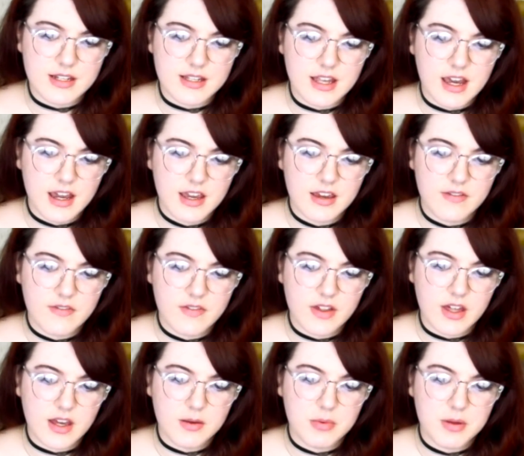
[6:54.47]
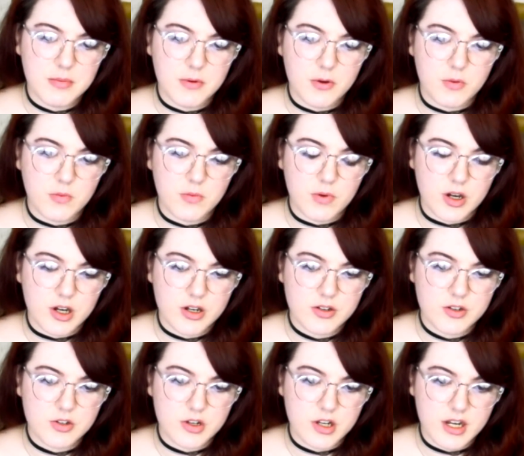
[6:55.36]
is that he felt like people
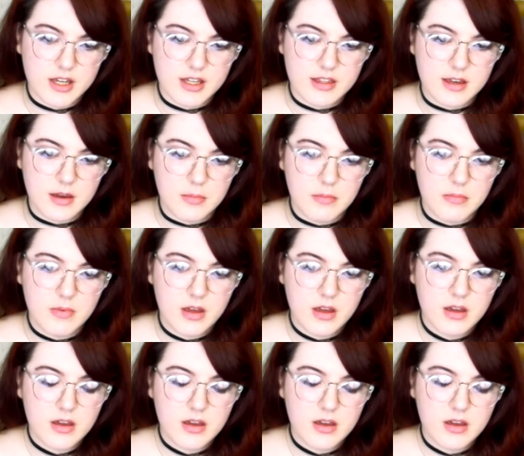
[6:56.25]
weren't treating them